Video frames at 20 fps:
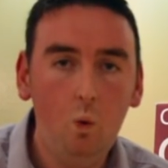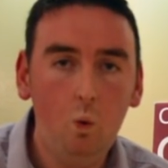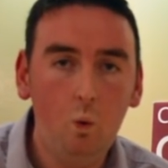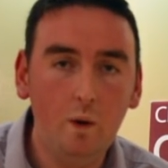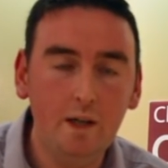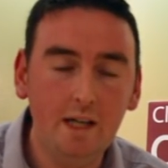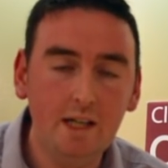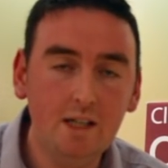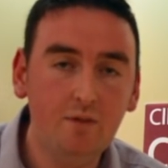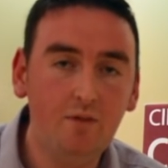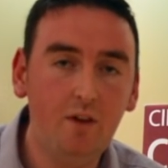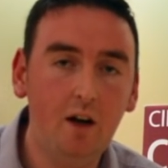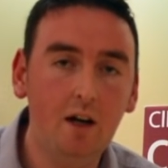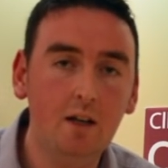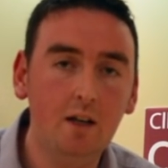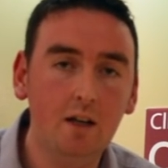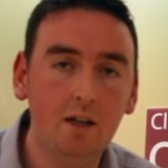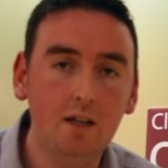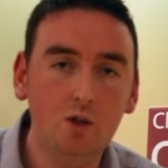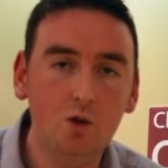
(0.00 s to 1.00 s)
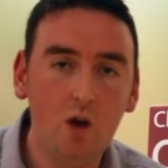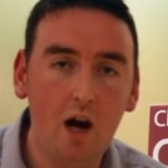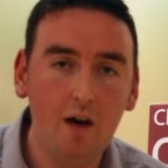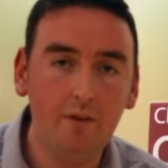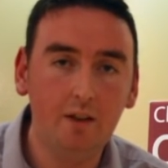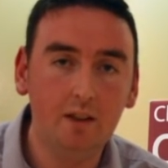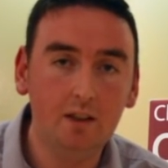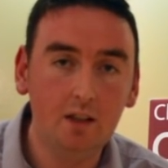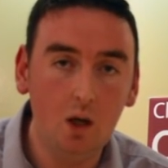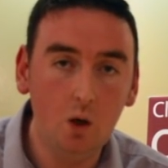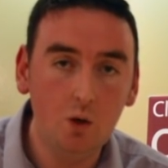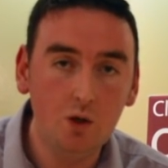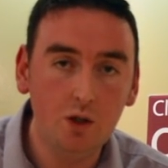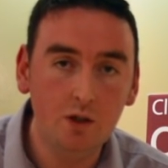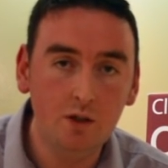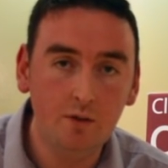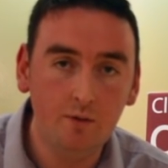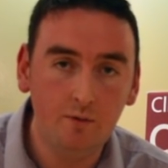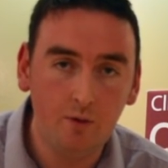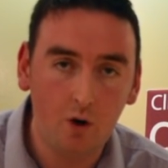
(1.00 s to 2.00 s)
We need to find traffic
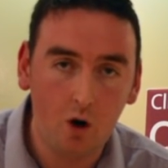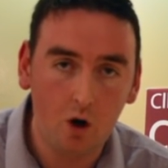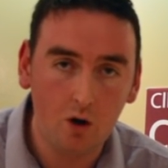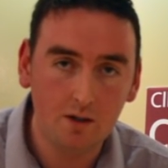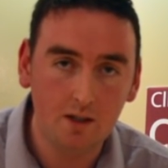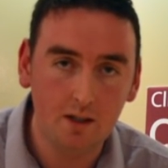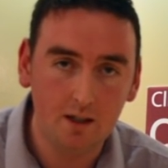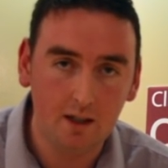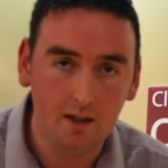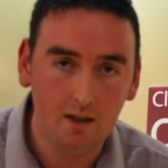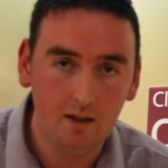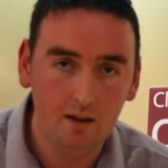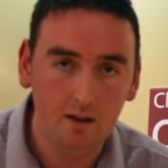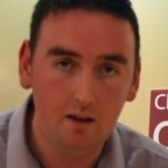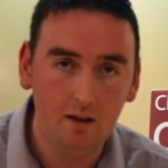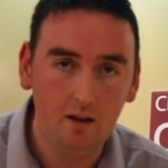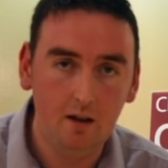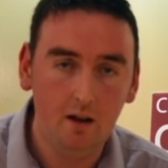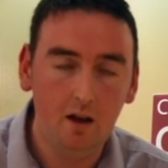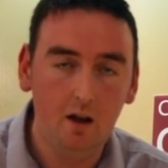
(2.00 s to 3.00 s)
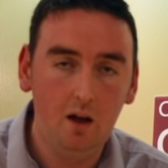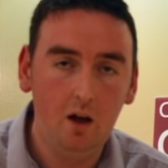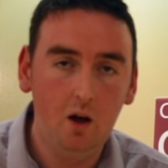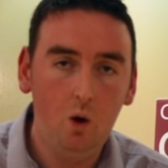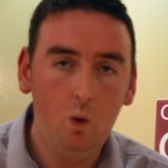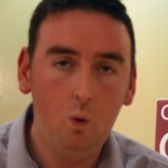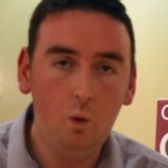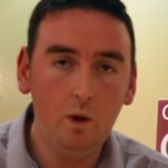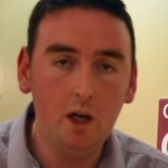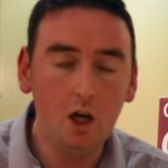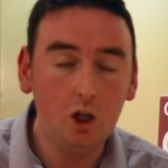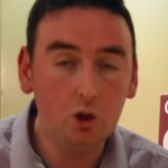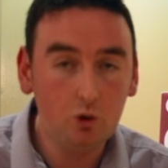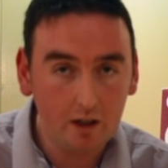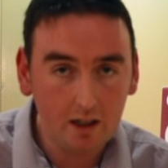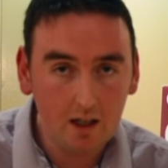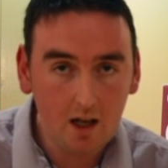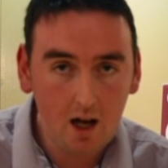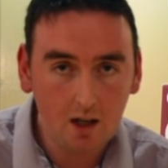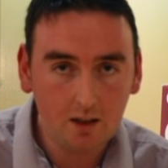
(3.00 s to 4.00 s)
solutions for our city. We are
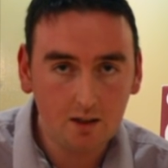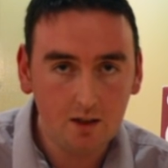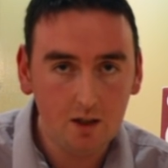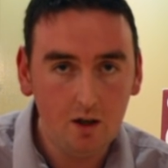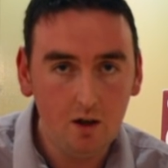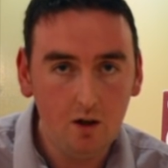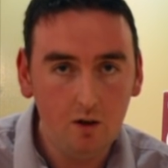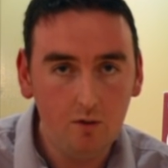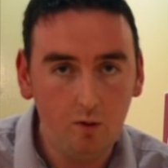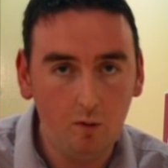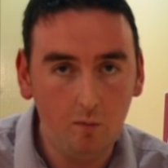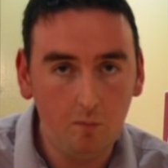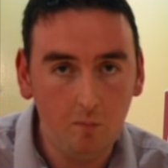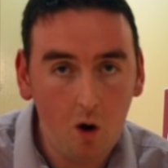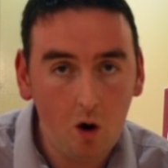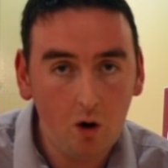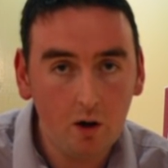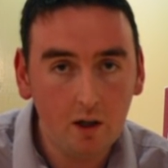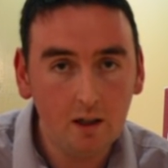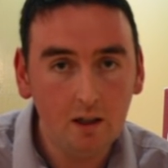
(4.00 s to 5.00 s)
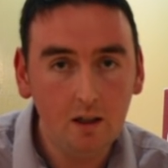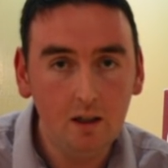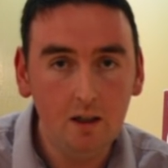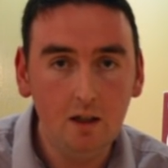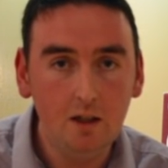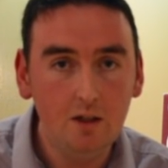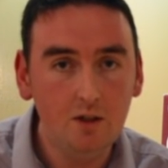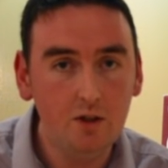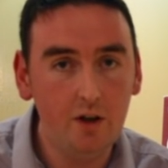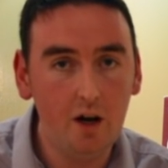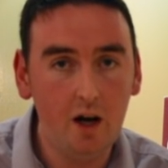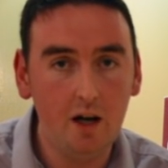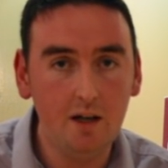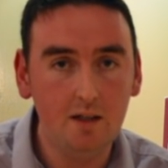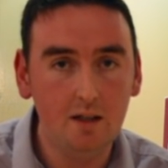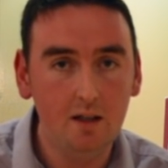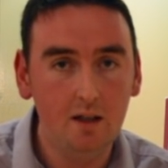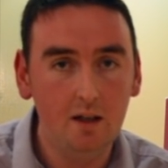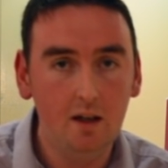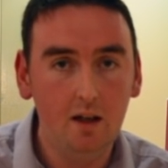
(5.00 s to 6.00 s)
gridlocked from morning to
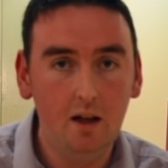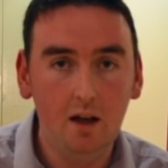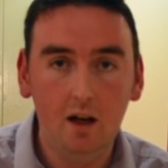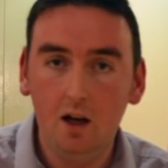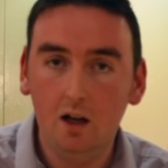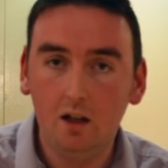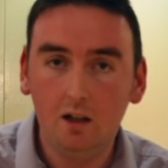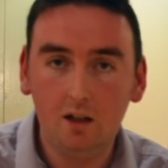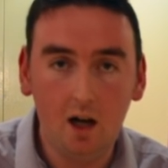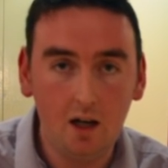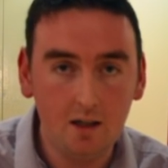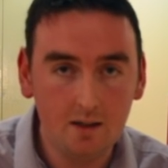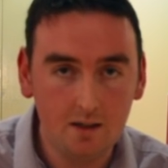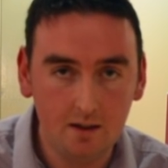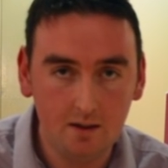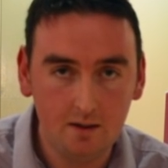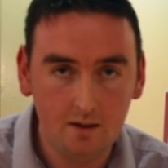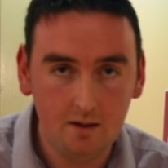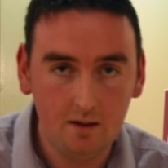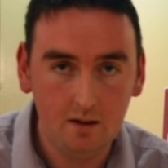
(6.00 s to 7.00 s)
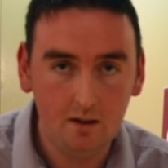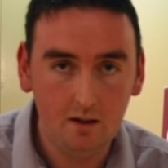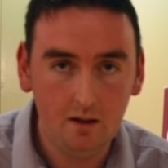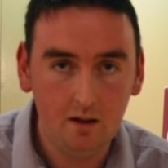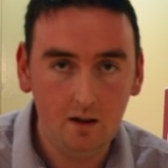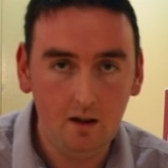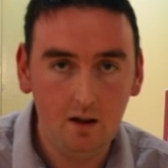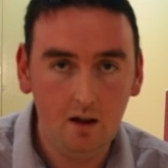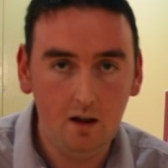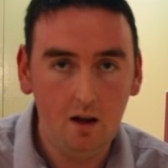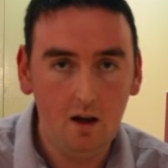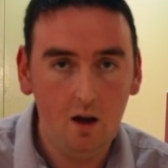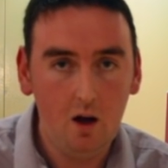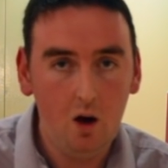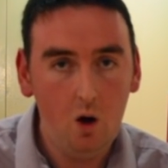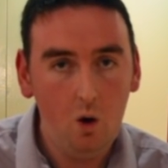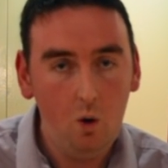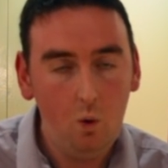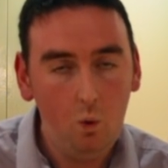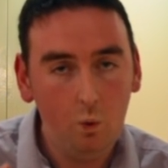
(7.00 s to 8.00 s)
night, constant.
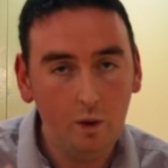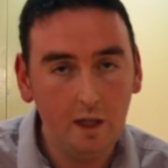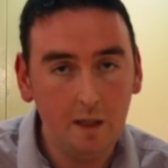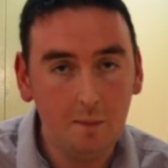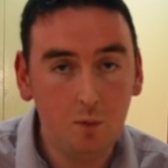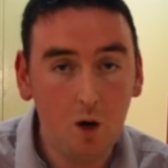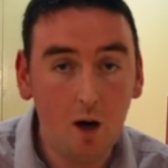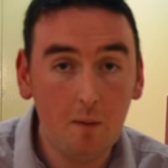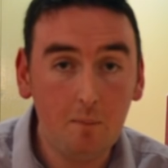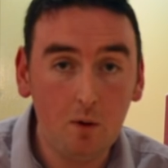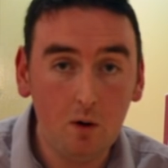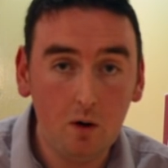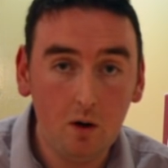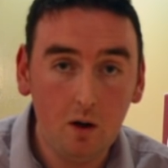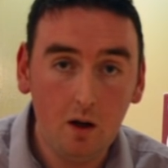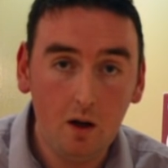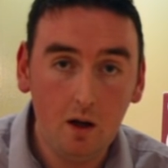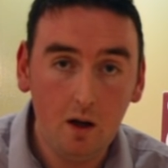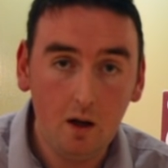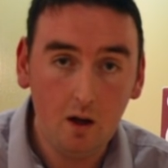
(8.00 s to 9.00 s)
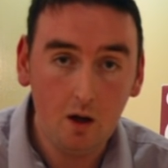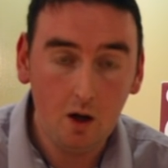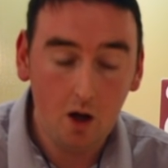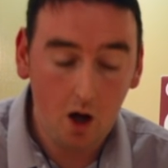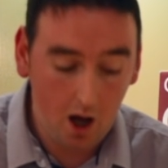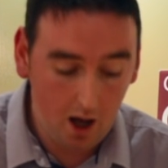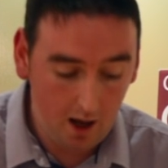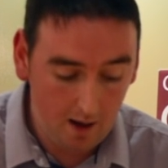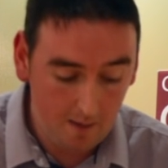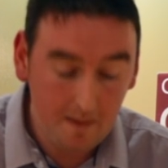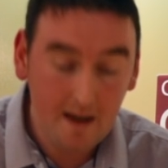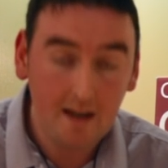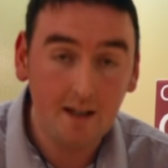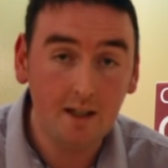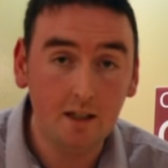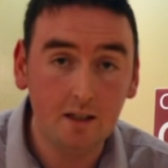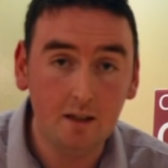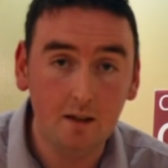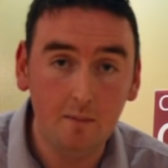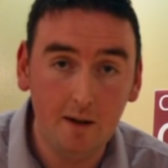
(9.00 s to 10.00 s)
We need proper
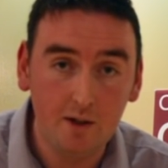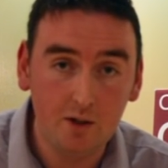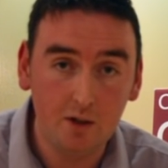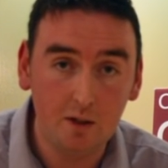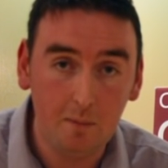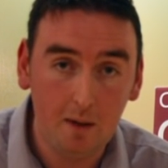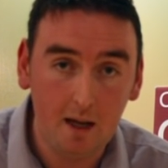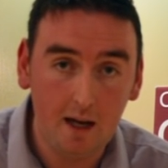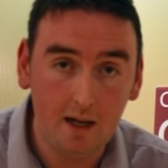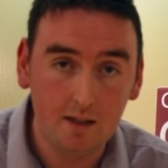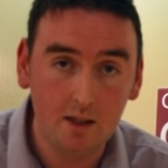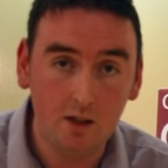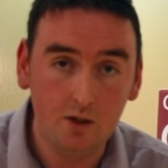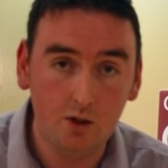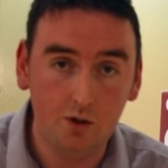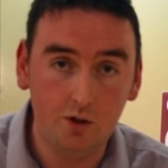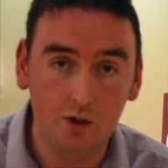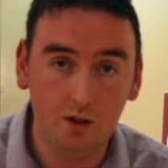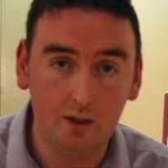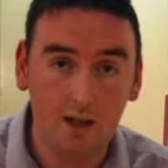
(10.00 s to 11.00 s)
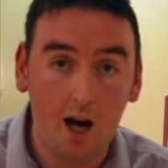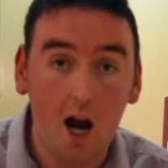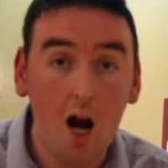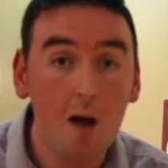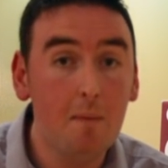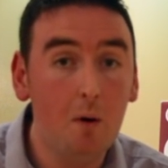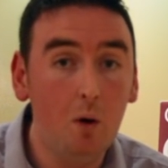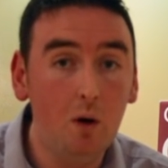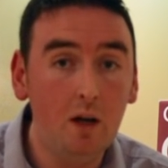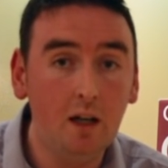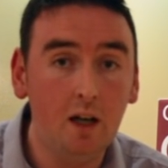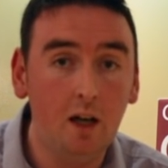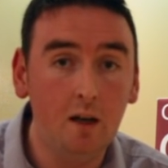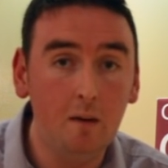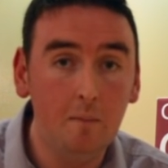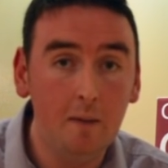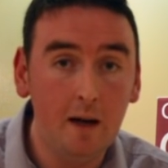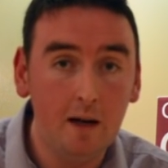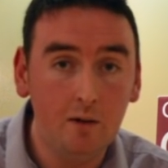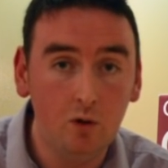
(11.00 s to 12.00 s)
immediate measures in place, such as carpooling on
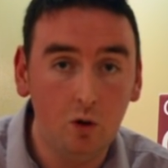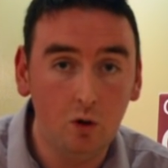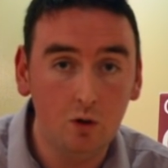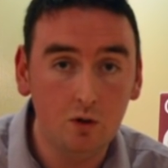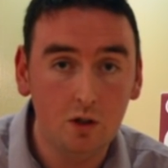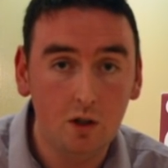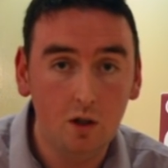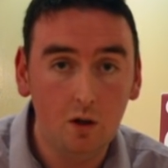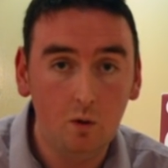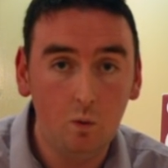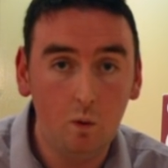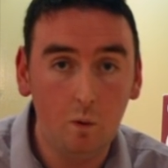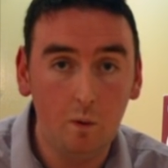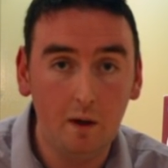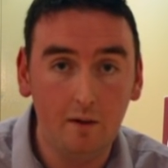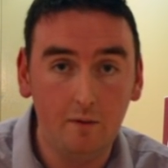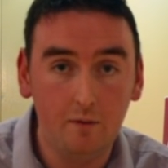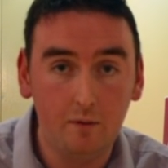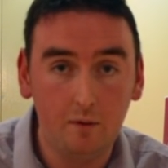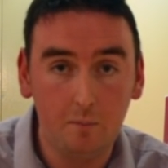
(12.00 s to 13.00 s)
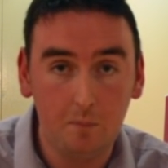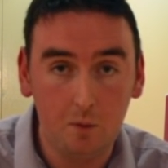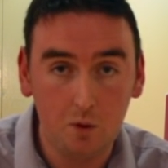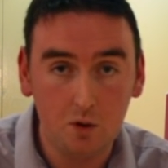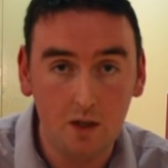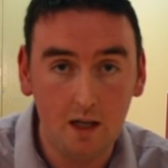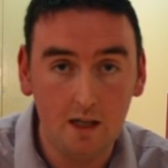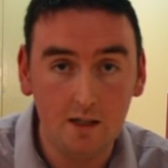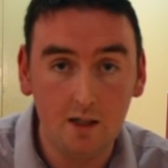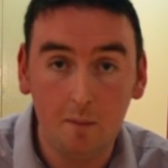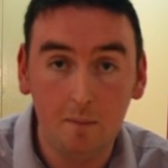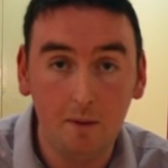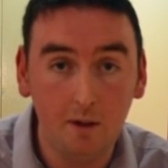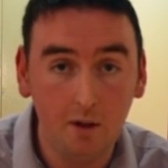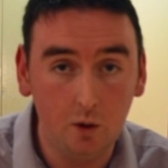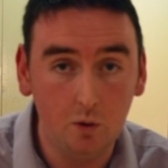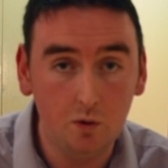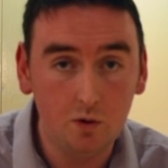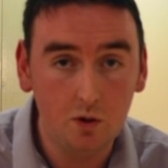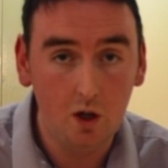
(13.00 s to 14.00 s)
the main roads where we have bus lanes not being
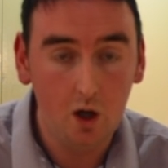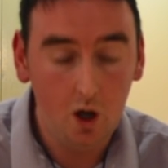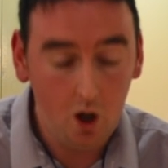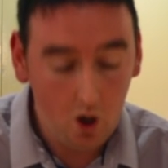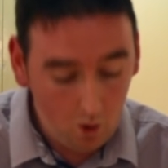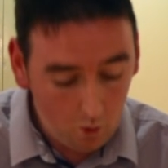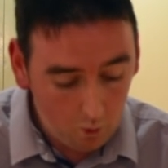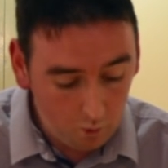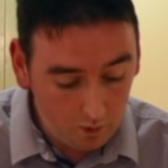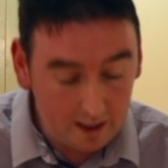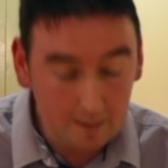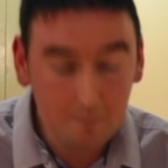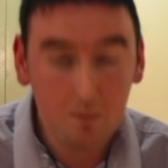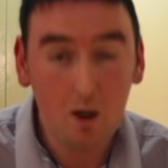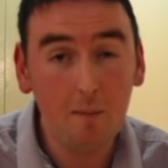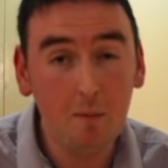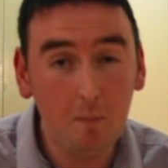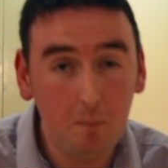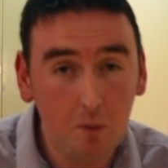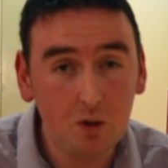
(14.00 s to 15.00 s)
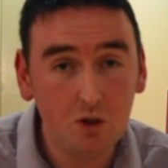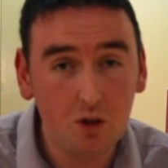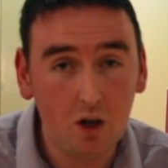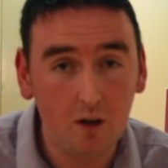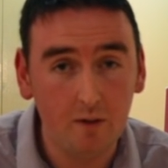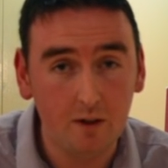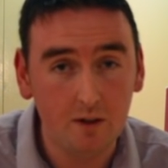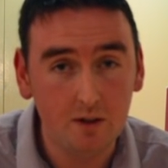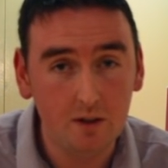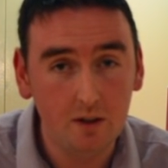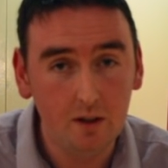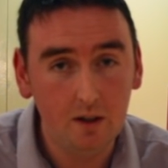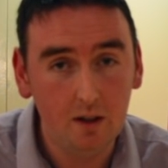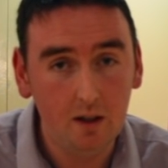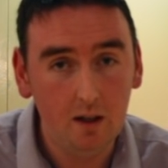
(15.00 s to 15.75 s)
used. We need a proper bus service.